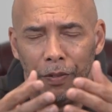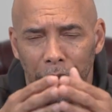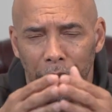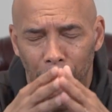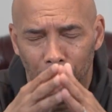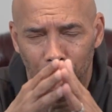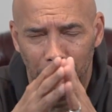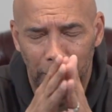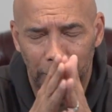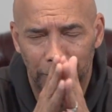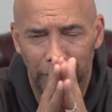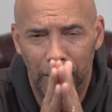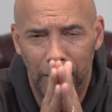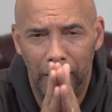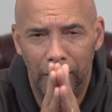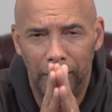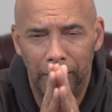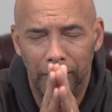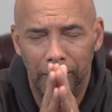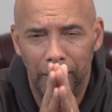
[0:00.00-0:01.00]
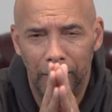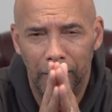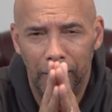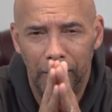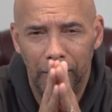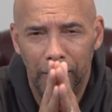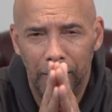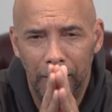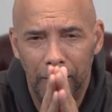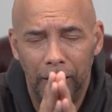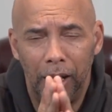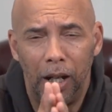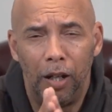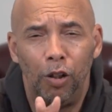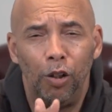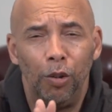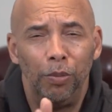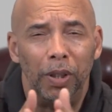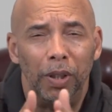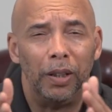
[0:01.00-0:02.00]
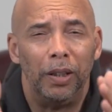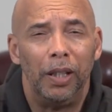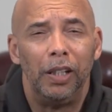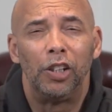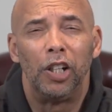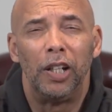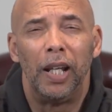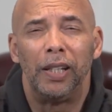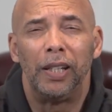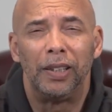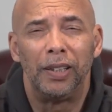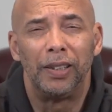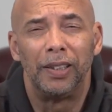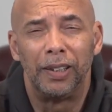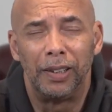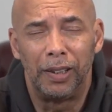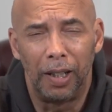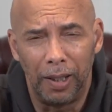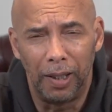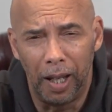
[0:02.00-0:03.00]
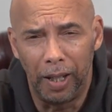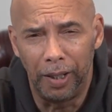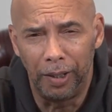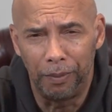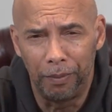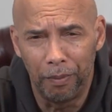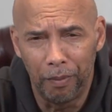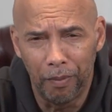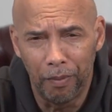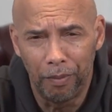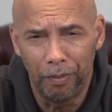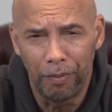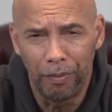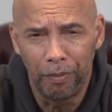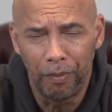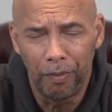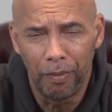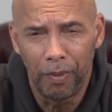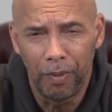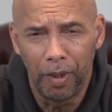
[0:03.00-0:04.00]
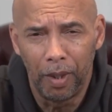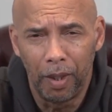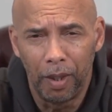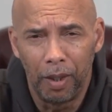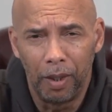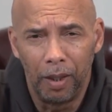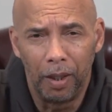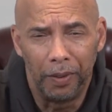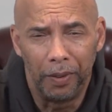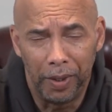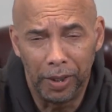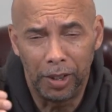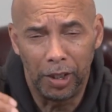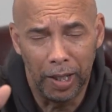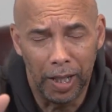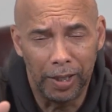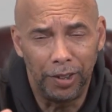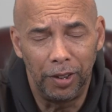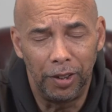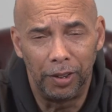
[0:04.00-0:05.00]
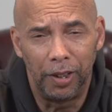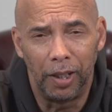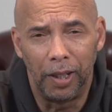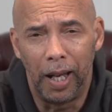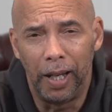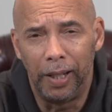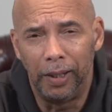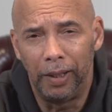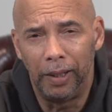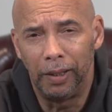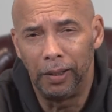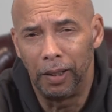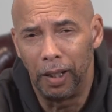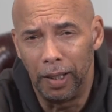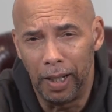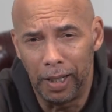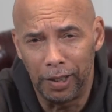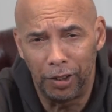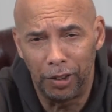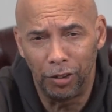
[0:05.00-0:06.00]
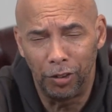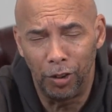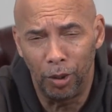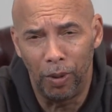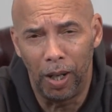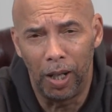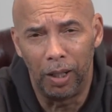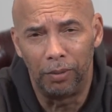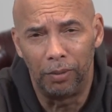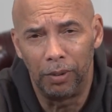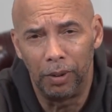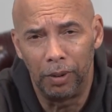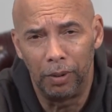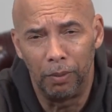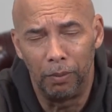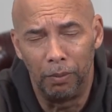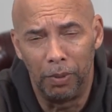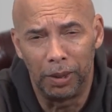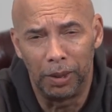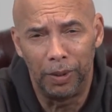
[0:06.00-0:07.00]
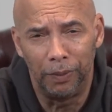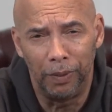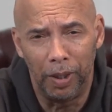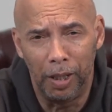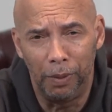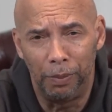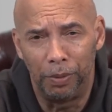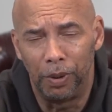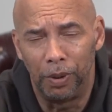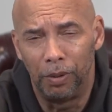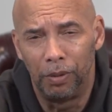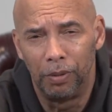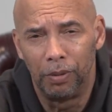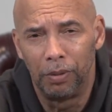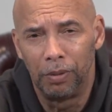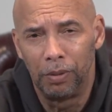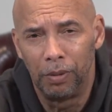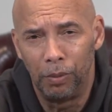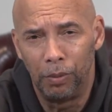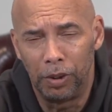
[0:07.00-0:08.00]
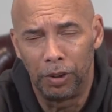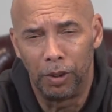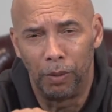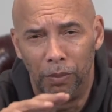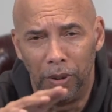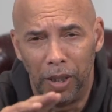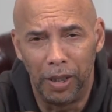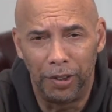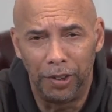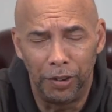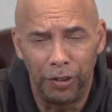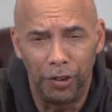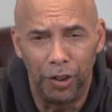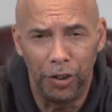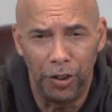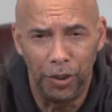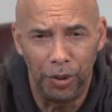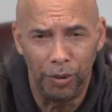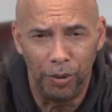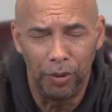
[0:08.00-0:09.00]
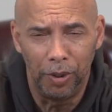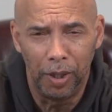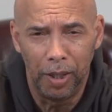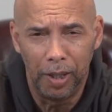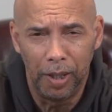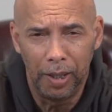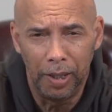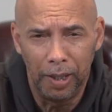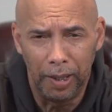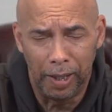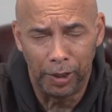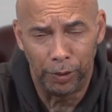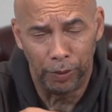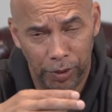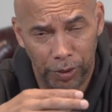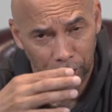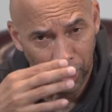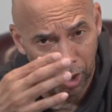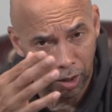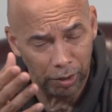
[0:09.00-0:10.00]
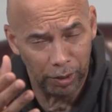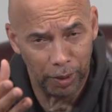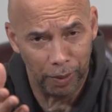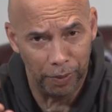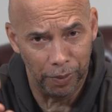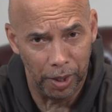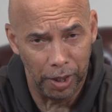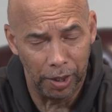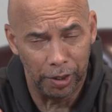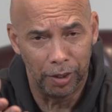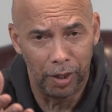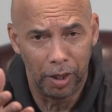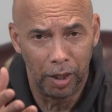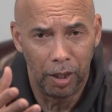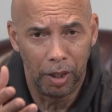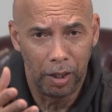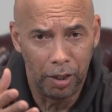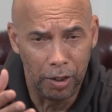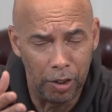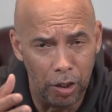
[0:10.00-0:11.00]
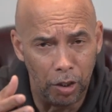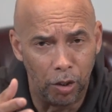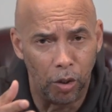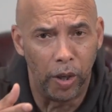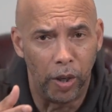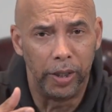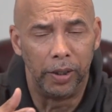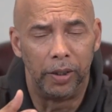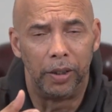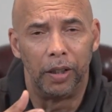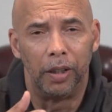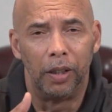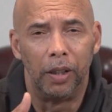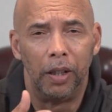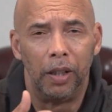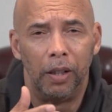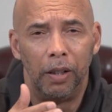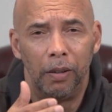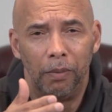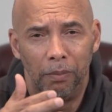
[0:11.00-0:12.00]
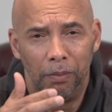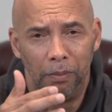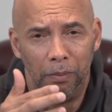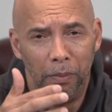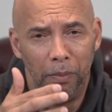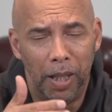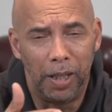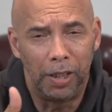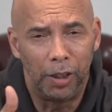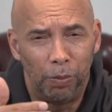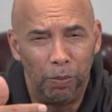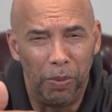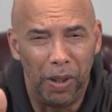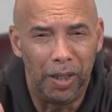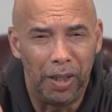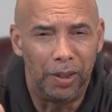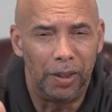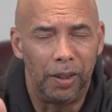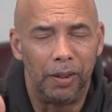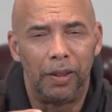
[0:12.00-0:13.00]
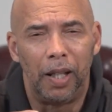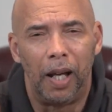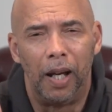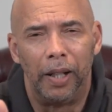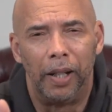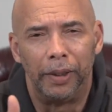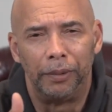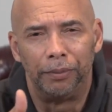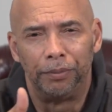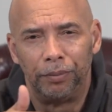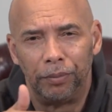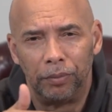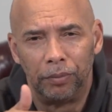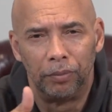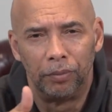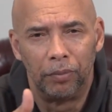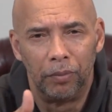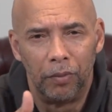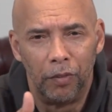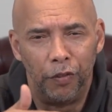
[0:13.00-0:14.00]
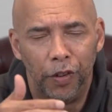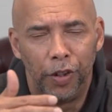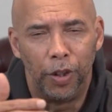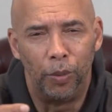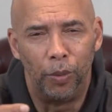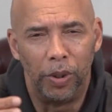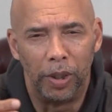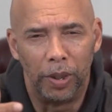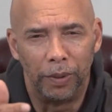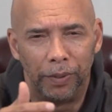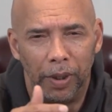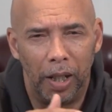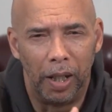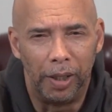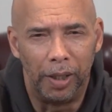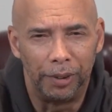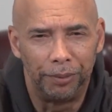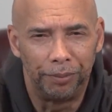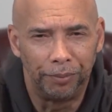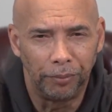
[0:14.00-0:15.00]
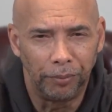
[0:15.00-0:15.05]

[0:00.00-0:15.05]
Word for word: for the Word of God. And I hope that these lessons tonight, uh, this lesson tonight, and the lessons throughout the month of April was a blessing to you. And as a result of this, you're going to make space and time for the Word of God.